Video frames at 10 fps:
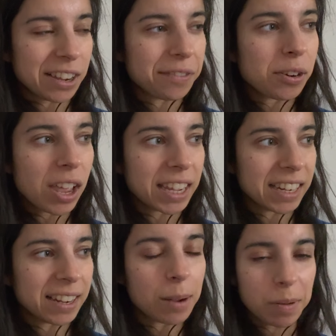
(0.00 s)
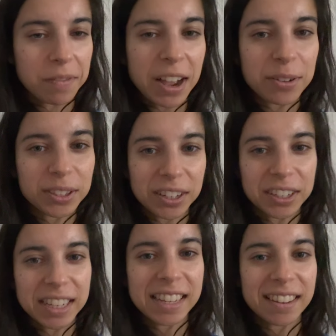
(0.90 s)
I feel like in a couple of hours I
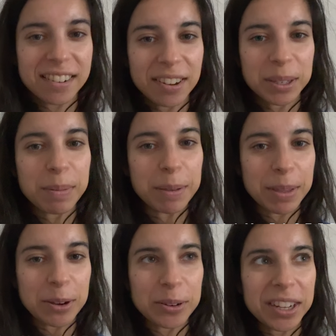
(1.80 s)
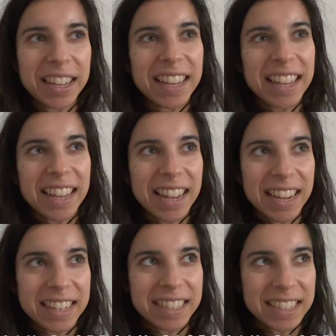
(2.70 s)
could eat a nice big meal,
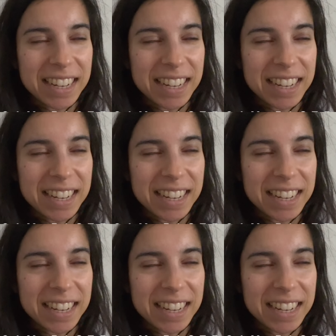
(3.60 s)
and